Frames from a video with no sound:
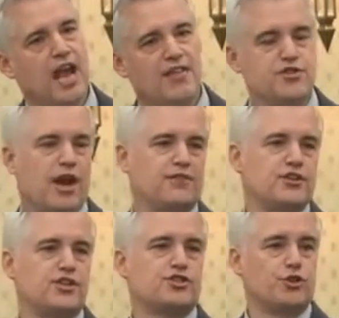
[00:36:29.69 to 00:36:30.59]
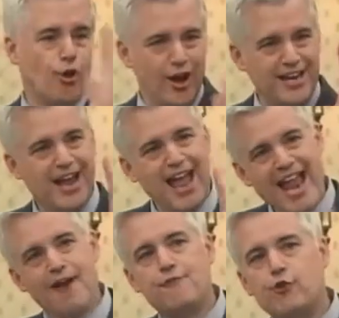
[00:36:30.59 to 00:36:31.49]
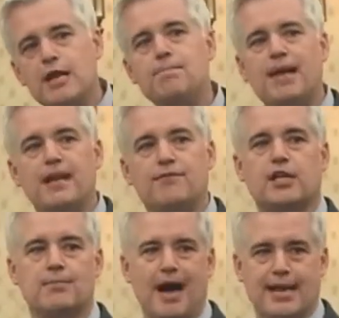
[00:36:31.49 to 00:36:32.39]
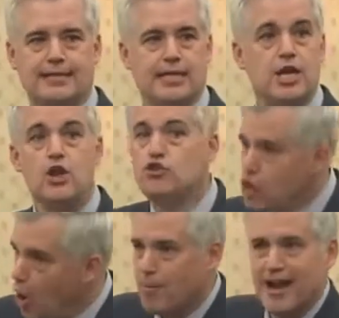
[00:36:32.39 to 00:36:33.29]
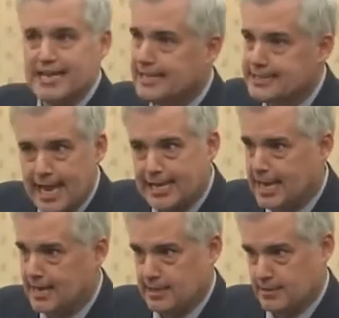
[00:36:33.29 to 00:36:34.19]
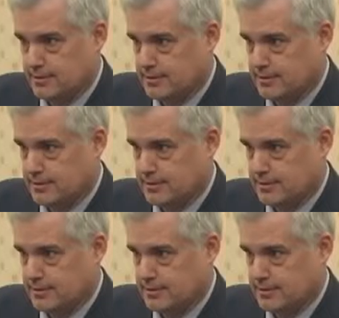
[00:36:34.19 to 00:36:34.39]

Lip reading: and then you have to destroy every bit of the commodity. Nobody can take any.